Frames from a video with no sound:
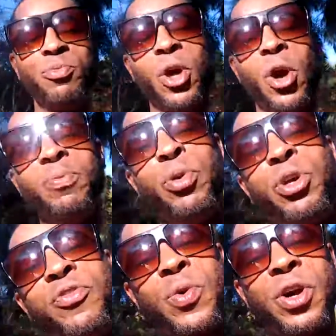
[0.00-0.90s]
those
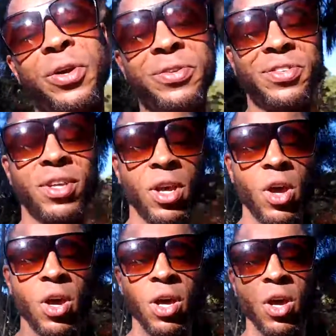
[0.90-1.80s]
beautiful words
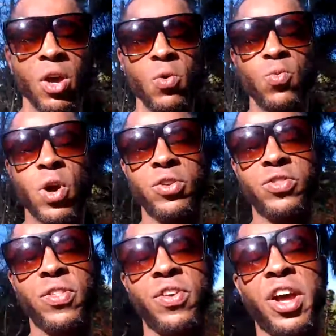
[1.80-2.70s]

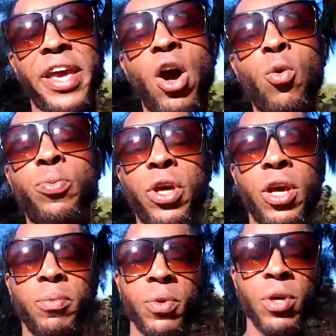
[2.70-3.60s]
that are going to help
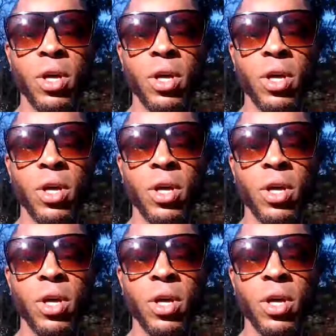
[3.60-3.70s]
them,